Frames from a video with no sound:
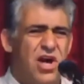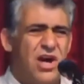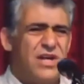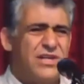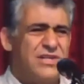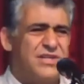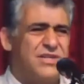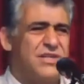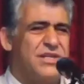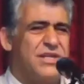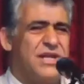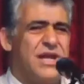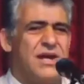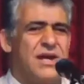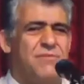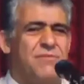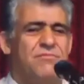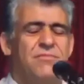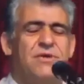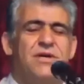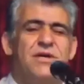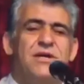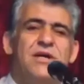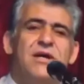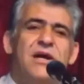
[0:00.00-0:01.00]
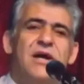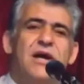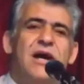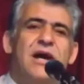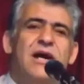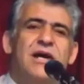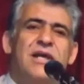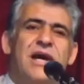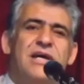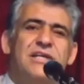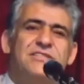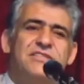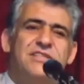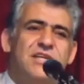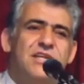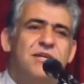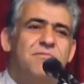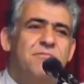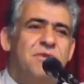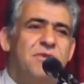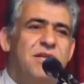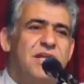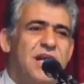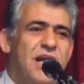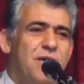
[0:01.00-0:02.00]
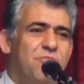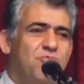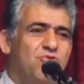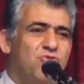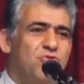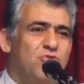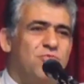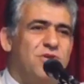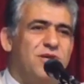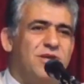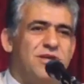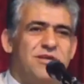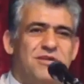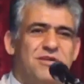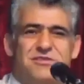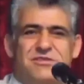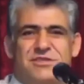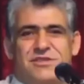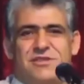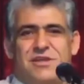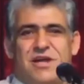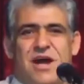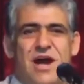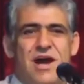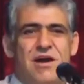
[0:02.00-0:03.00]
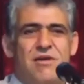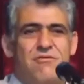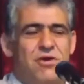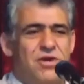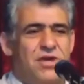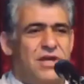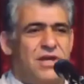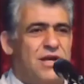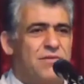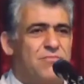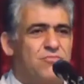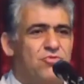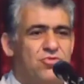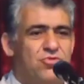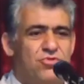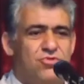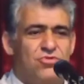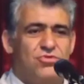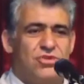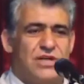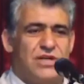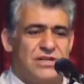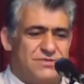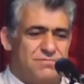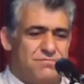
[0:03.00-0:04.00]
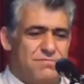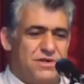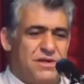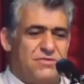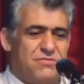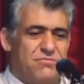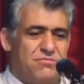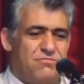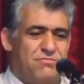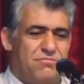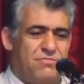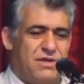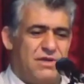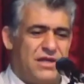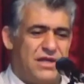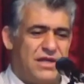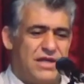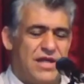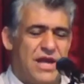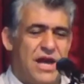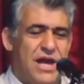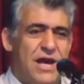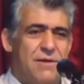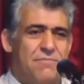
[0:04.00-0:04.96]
He come and asking me, come to me. And said, how I come to you? That's big, big gap.